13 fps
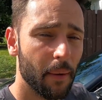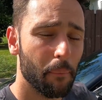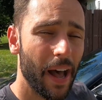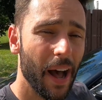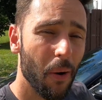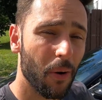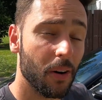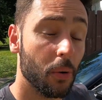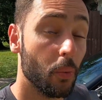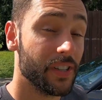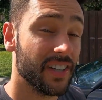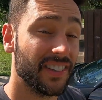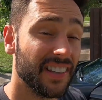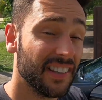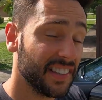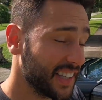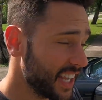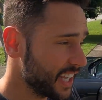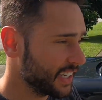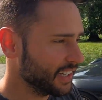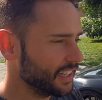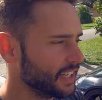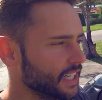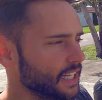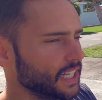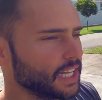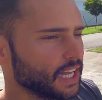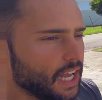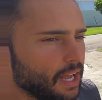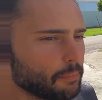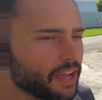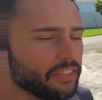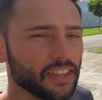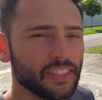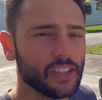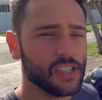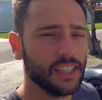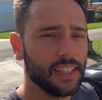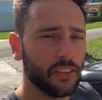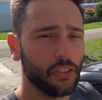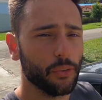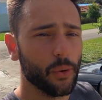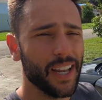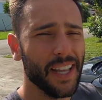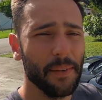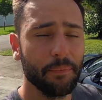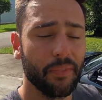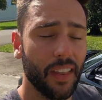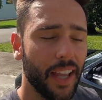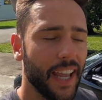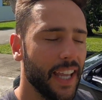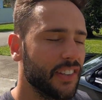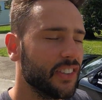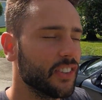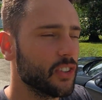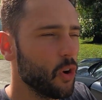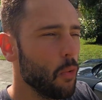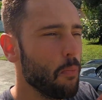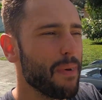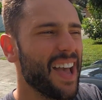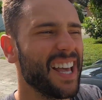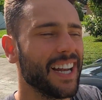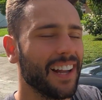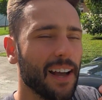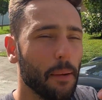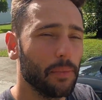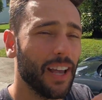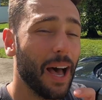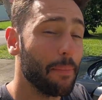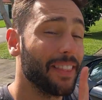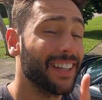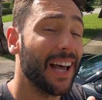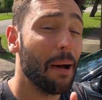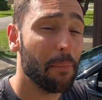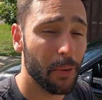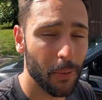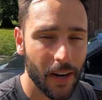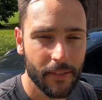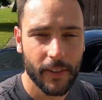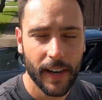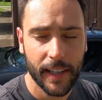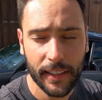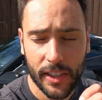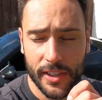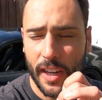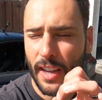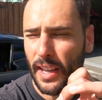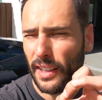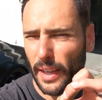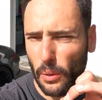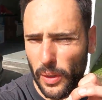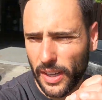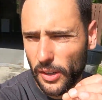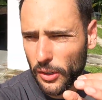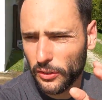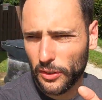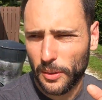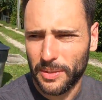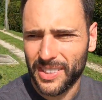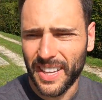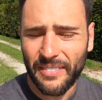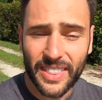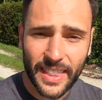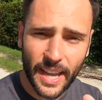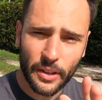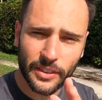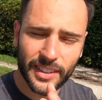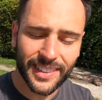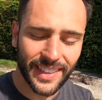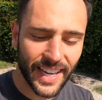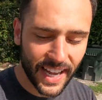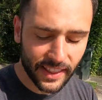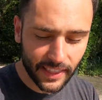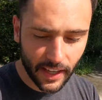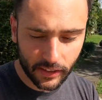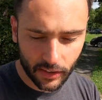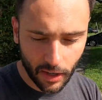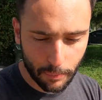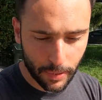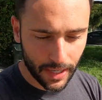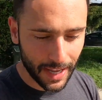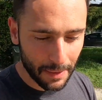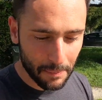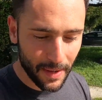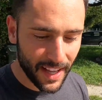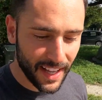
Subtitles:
power, which is insane. I think the GT3, it's so manic up top at the top of the rev range. Like when it goes from 7,000 to 9,000 RPM,